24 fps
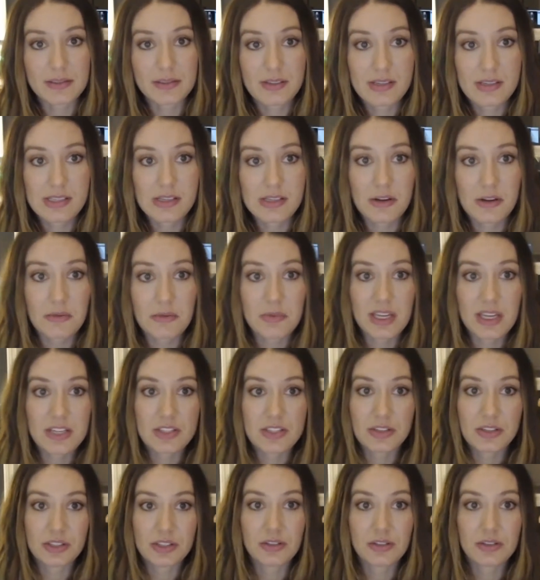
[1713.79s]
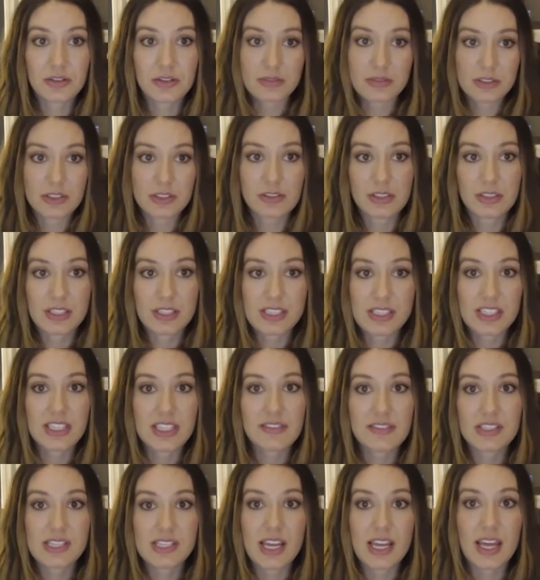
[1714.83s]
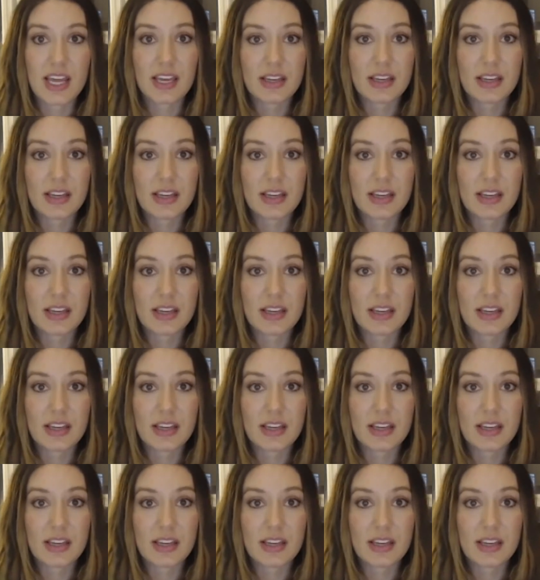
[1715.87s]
So make sure it's a give and take.